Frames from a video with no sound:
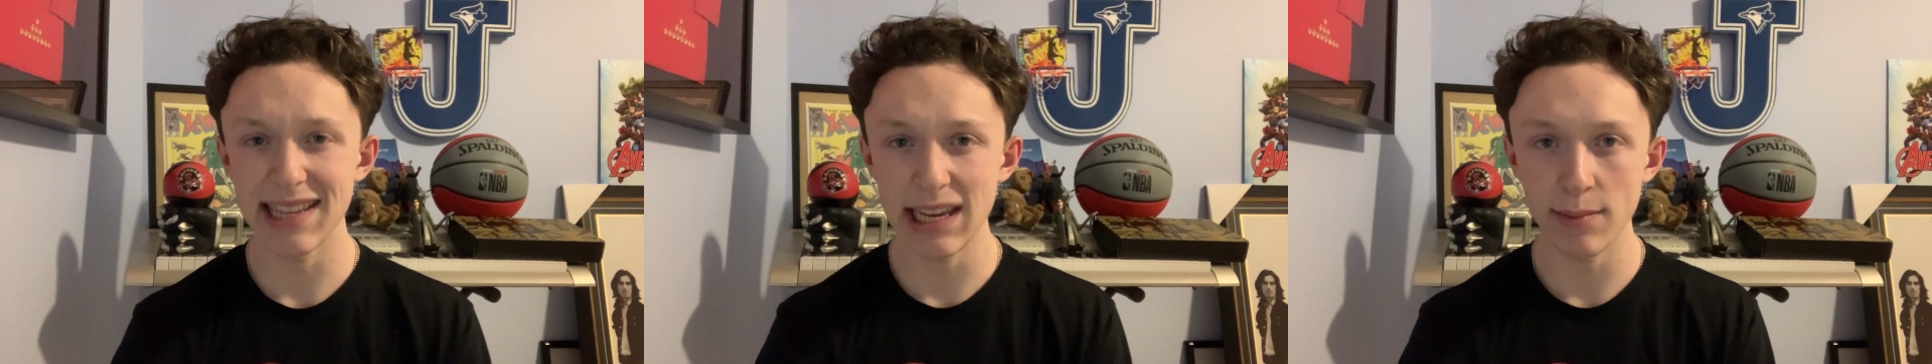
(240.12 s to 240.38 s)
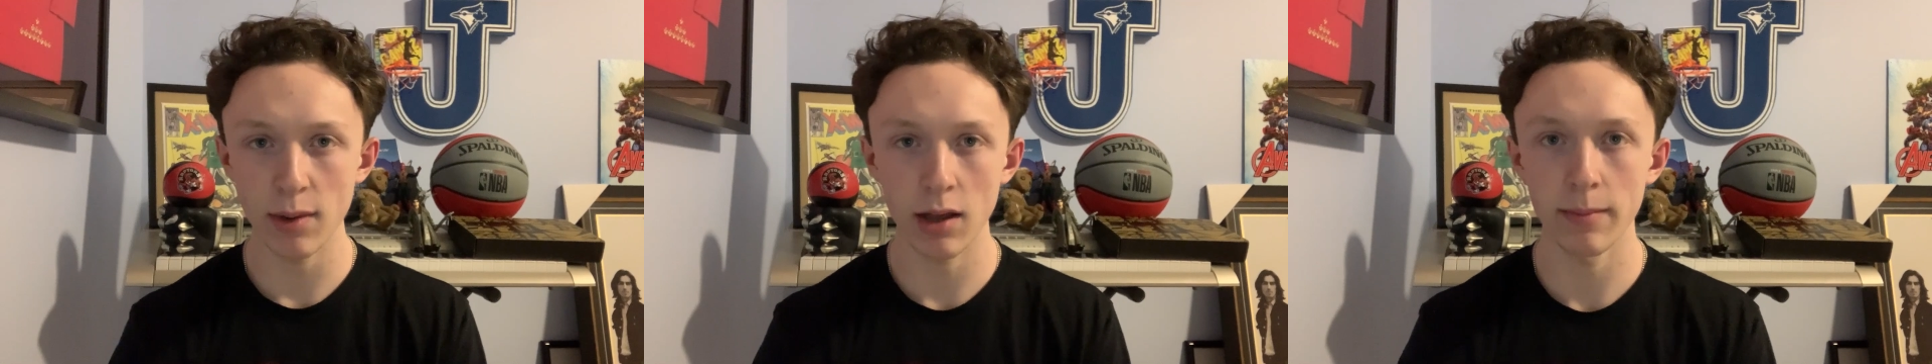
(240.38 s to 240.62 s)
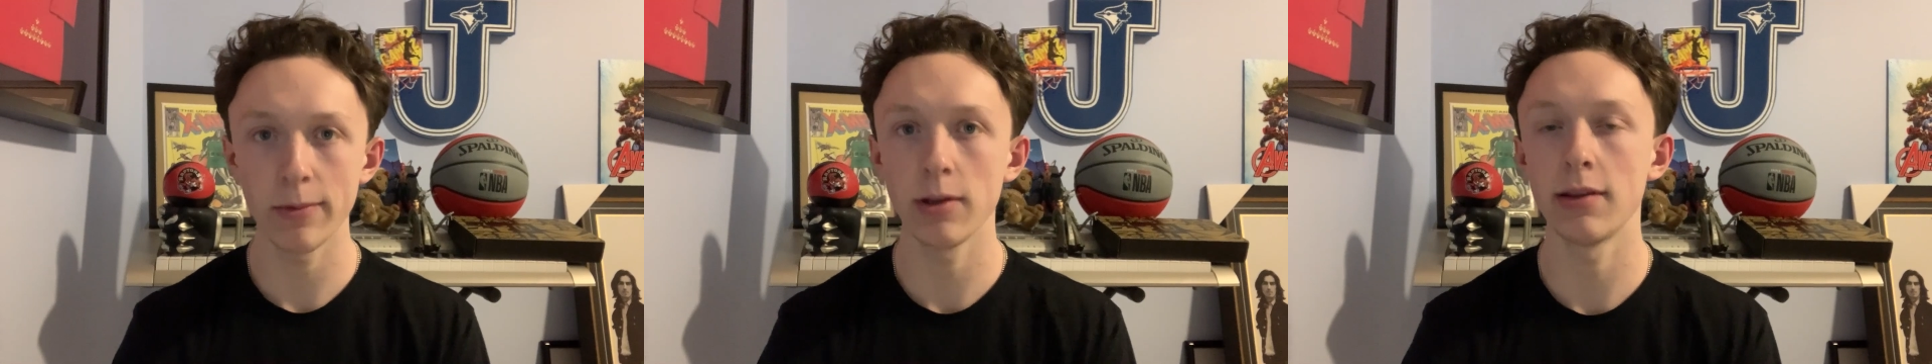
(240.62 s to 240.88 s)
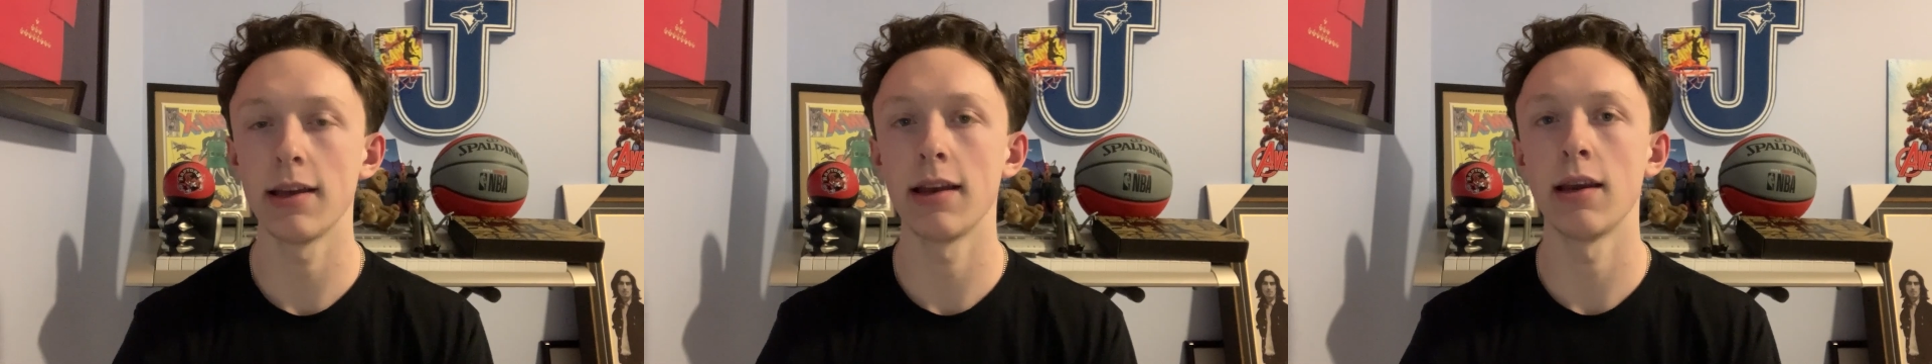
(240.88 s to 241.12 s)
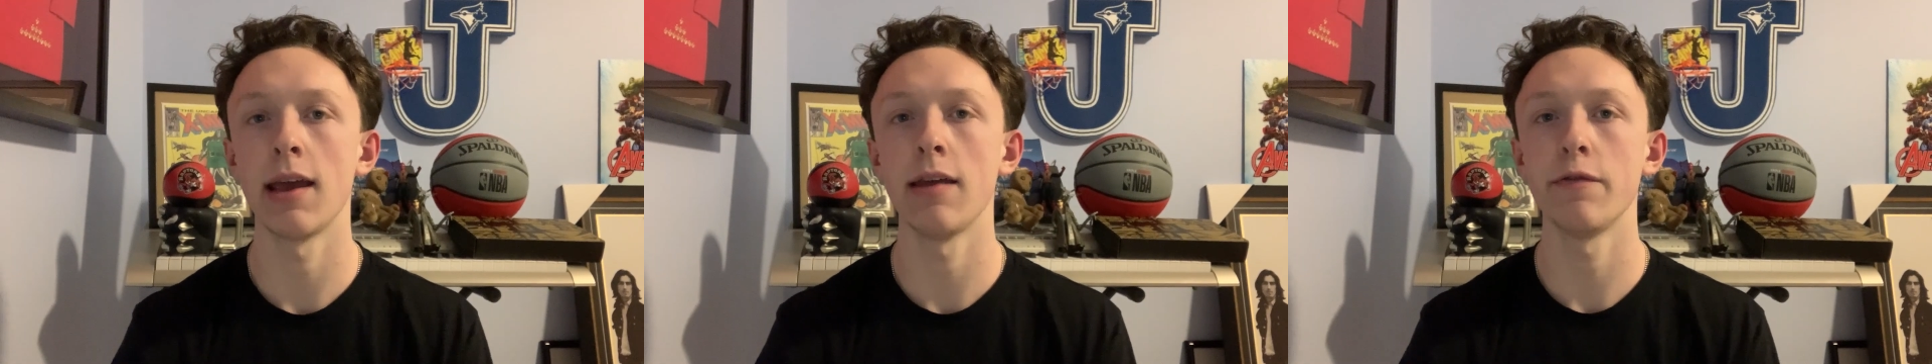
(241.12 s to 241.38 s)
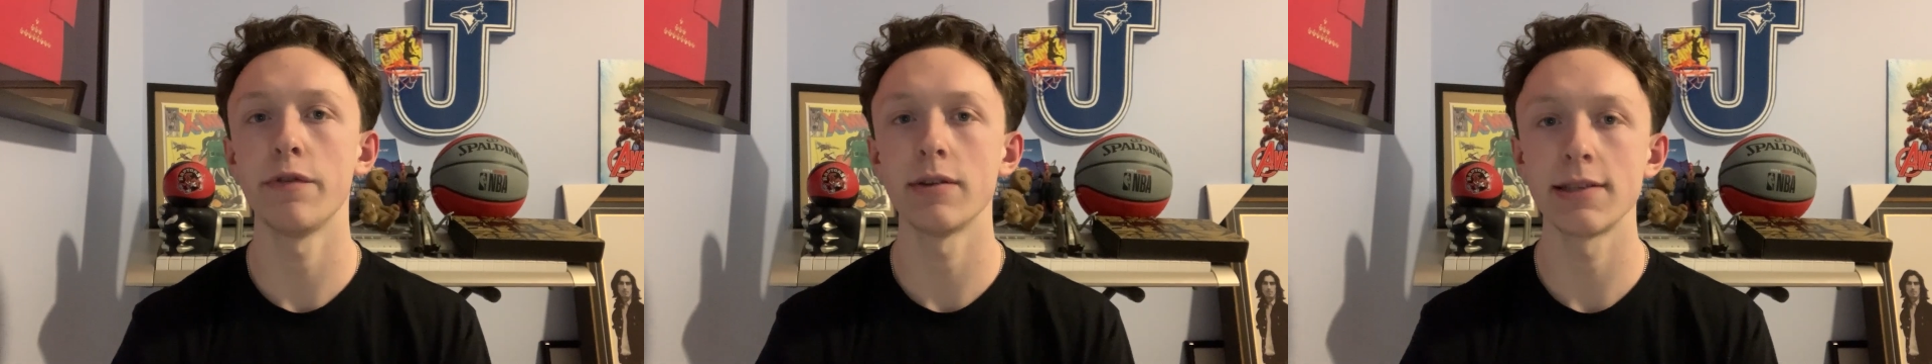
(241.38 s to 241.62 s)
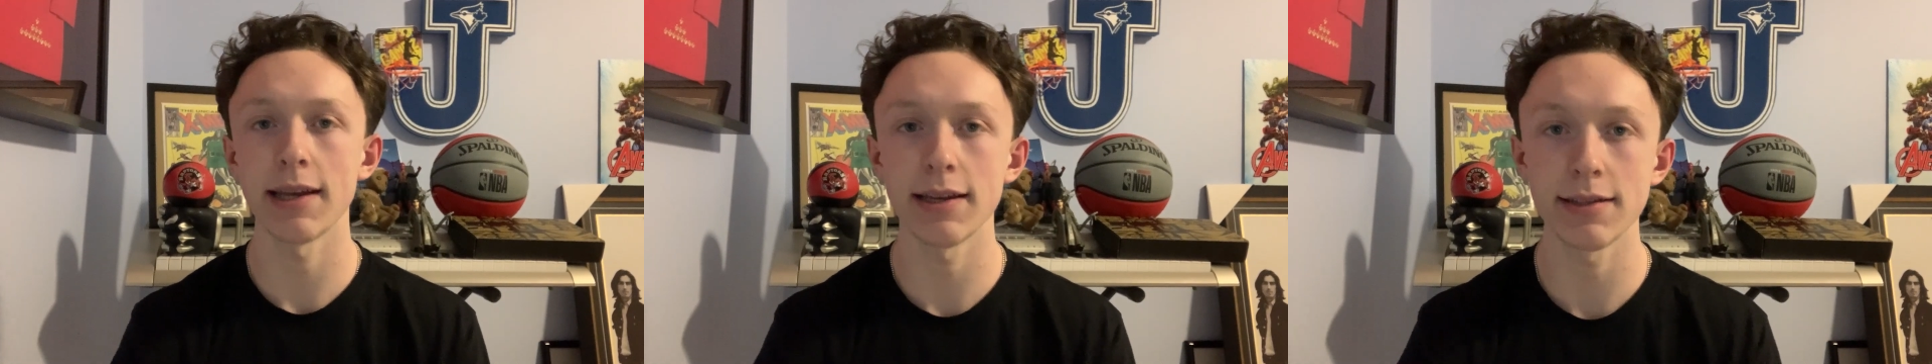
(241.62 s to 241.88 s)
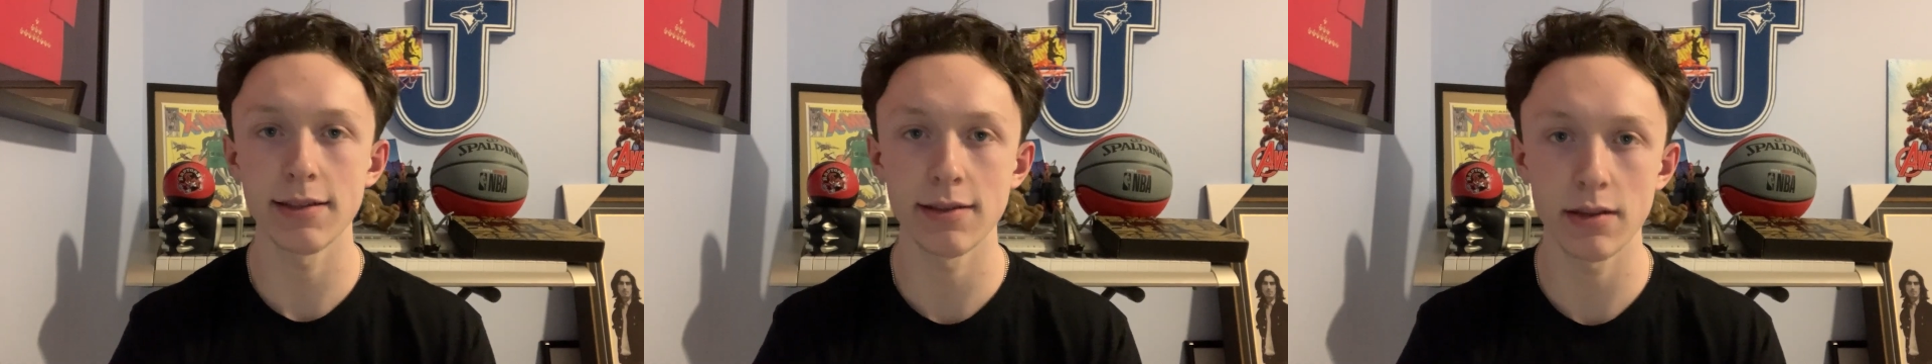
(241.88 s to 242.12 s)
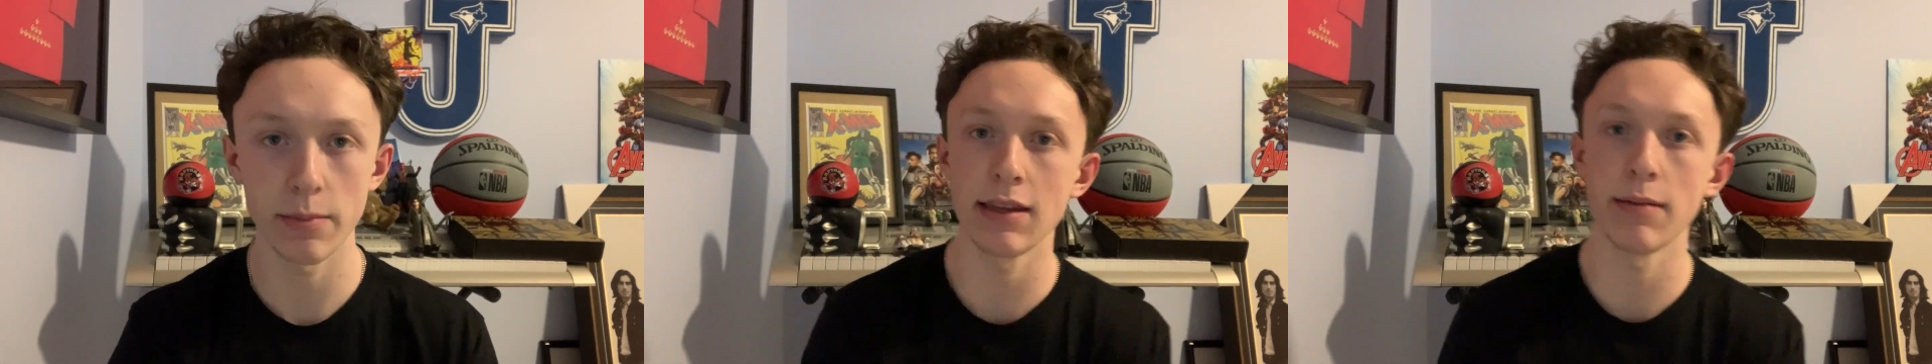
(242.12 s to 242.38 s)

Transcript: team humbled and emphasizes the